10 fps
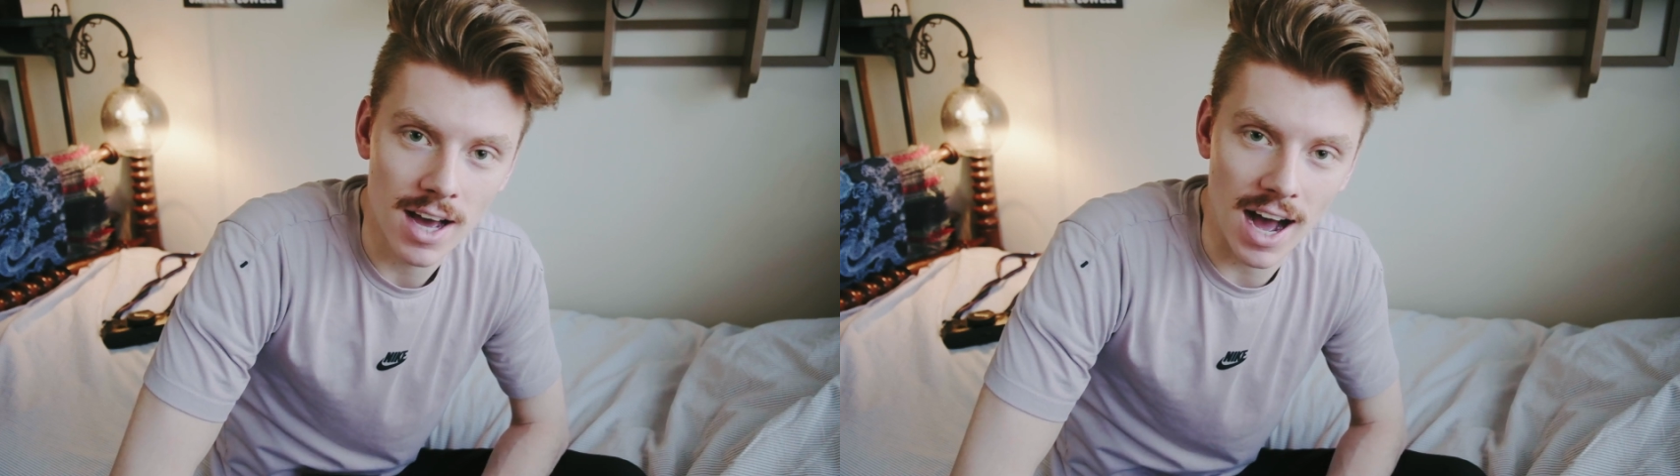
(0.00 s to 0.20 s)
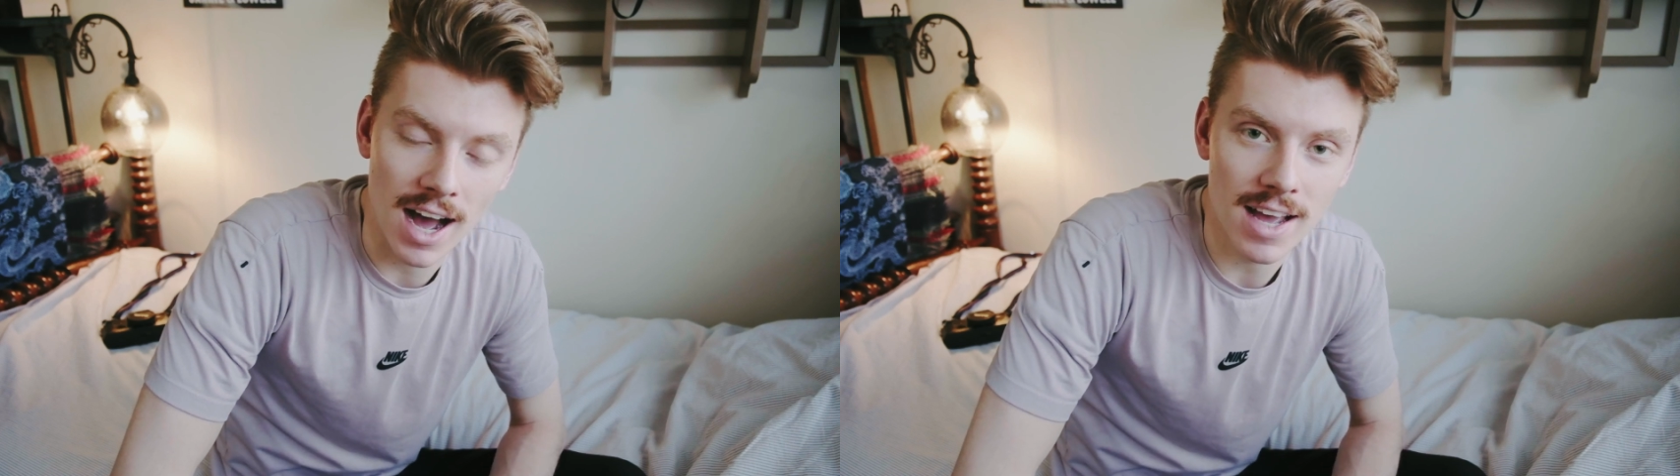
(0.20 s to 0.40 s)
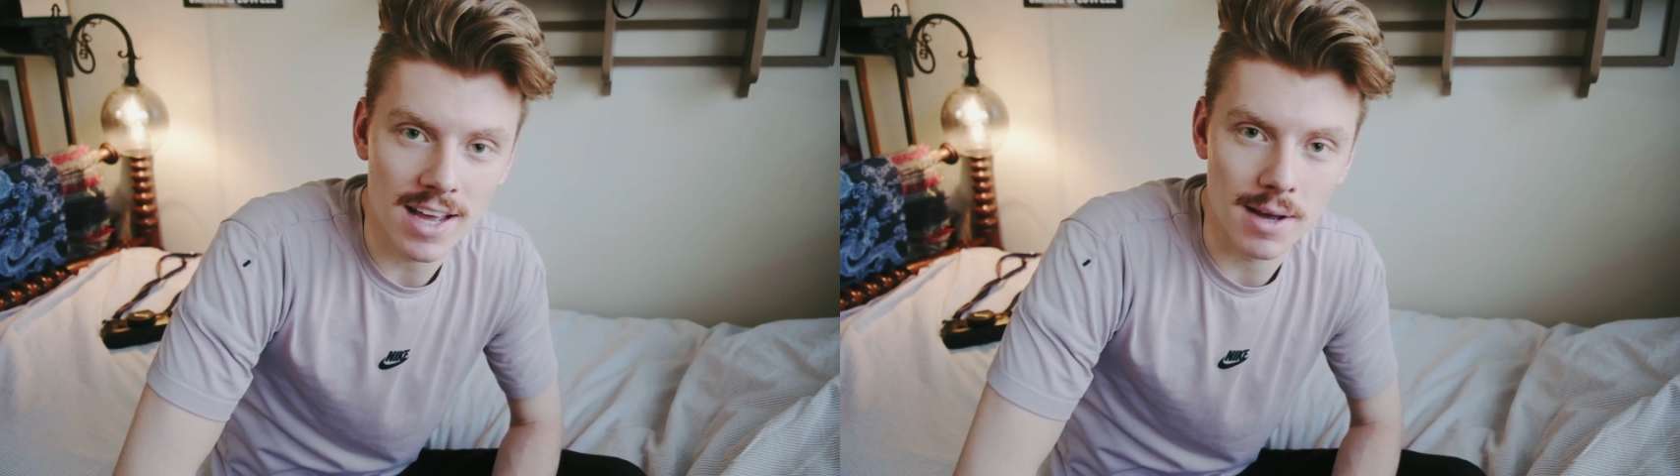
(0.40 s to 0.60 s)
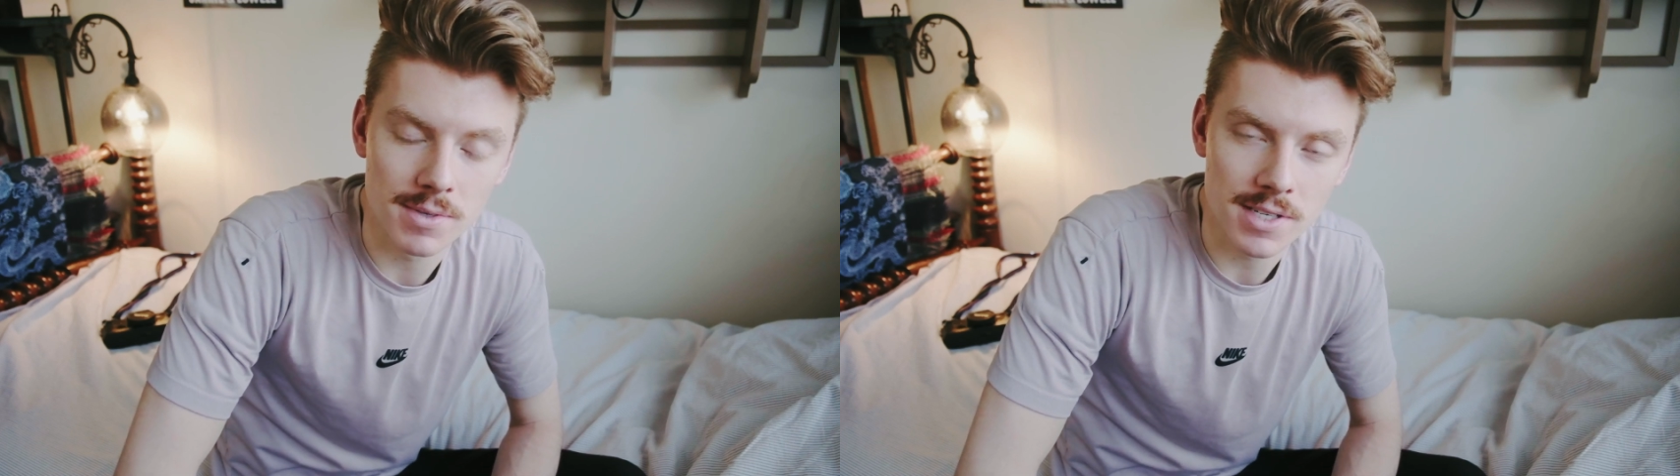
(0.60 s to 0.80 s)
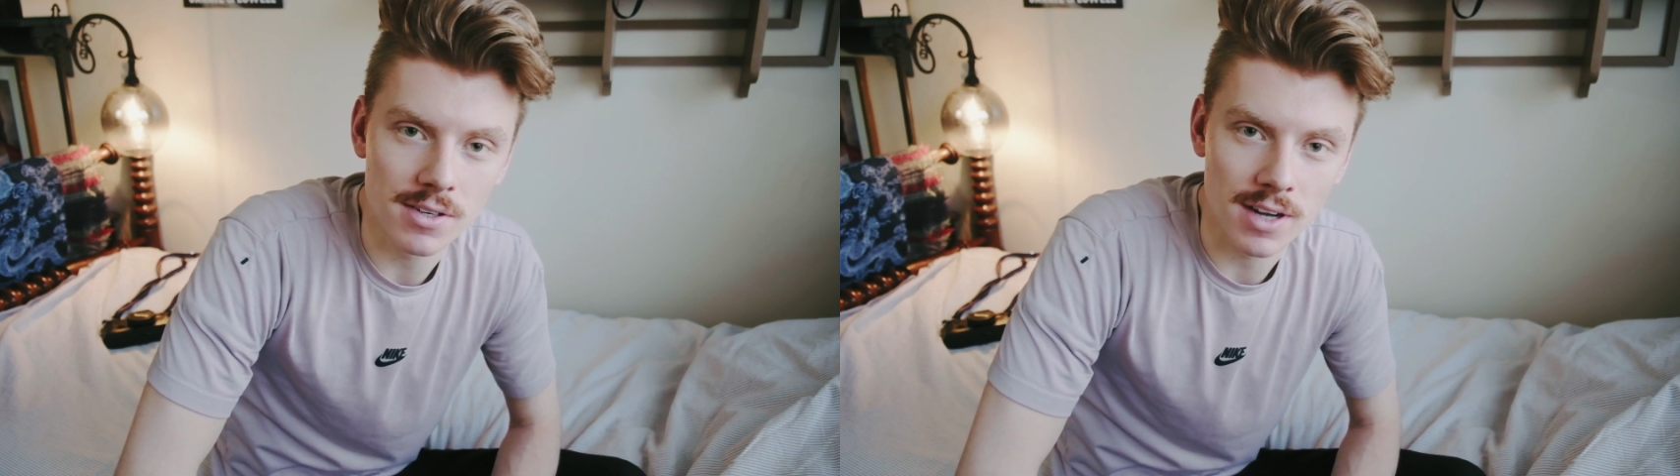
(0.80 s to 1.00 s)
I am
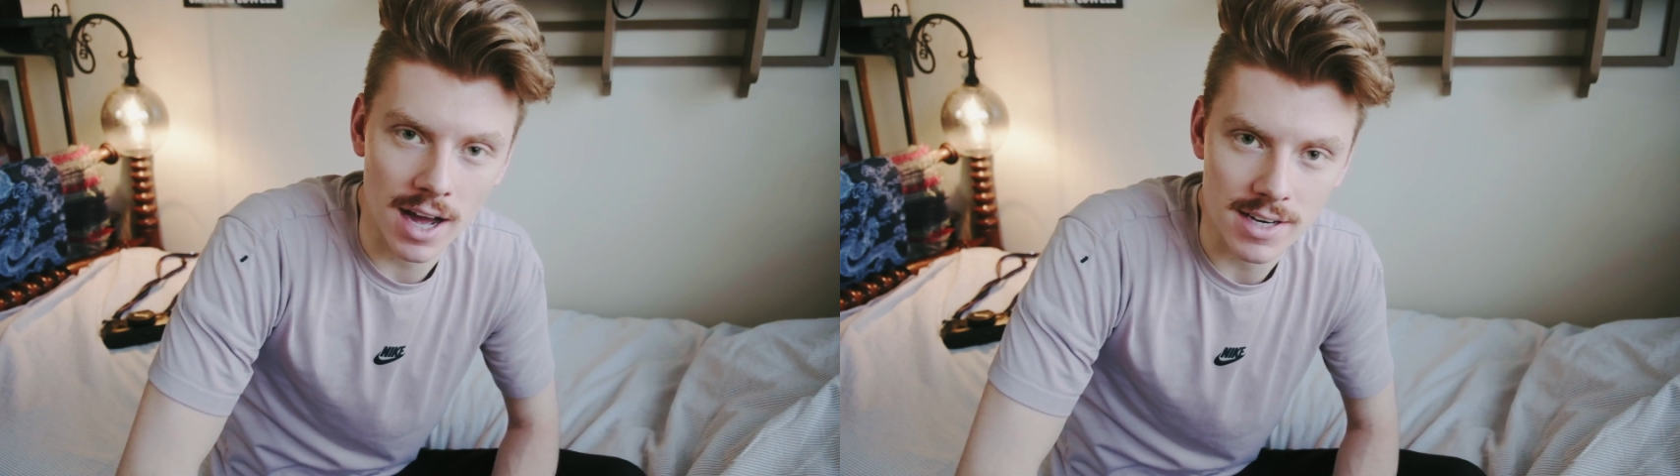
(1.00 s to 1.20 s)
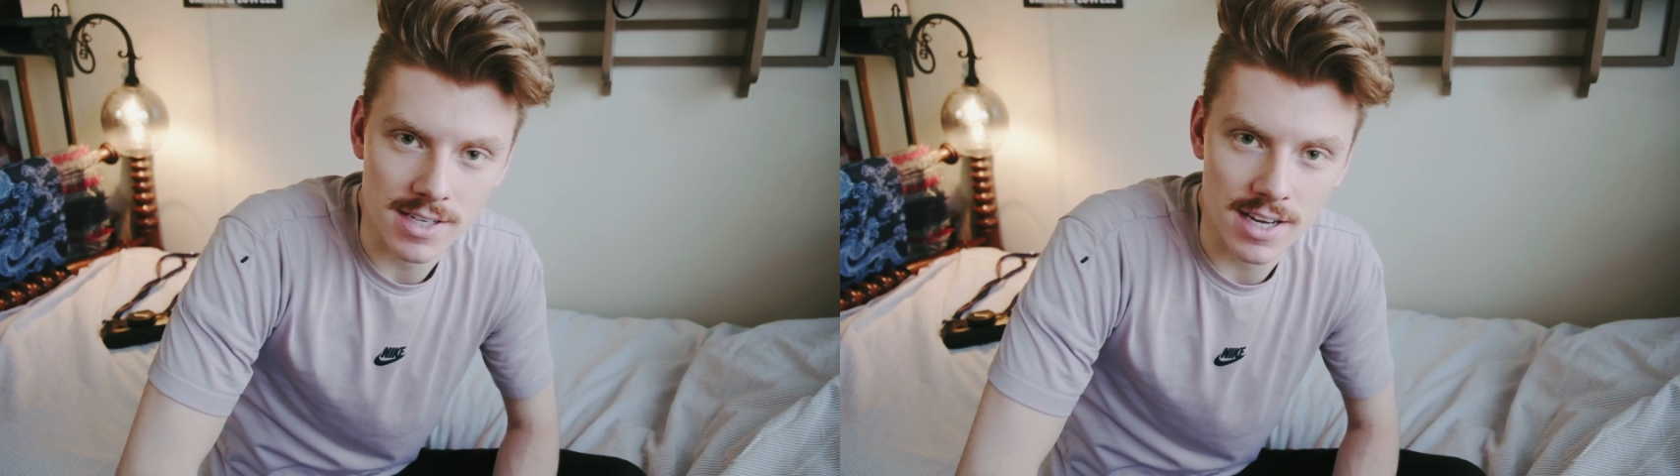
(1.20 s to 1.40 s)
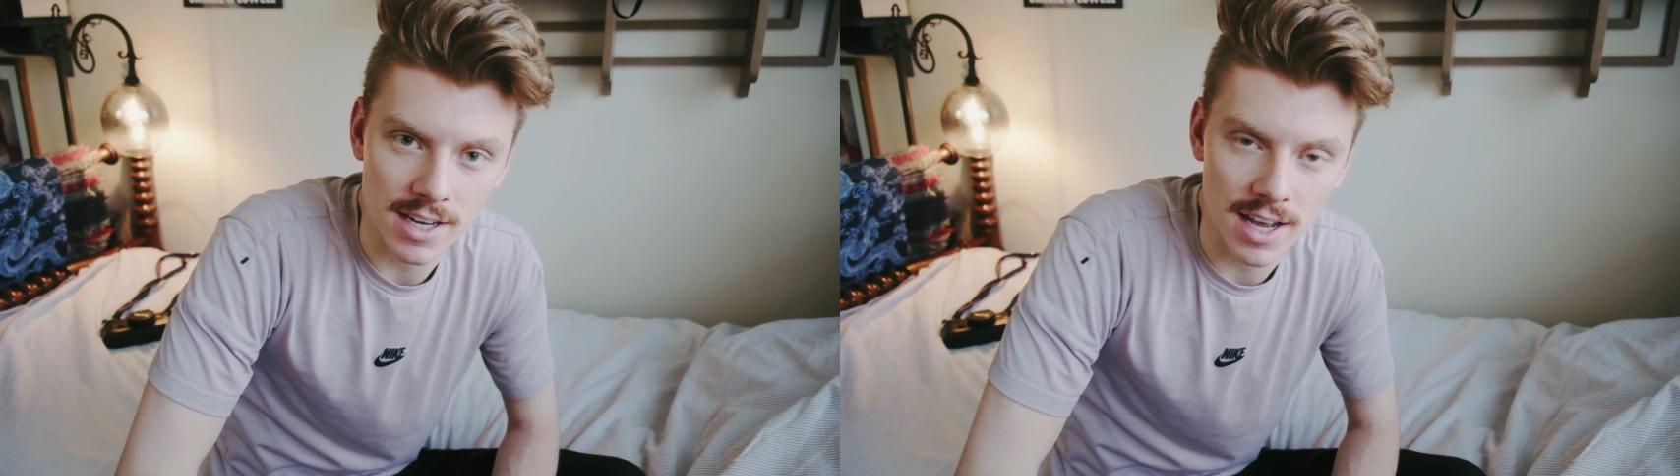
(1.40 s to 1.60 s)
still kind of sick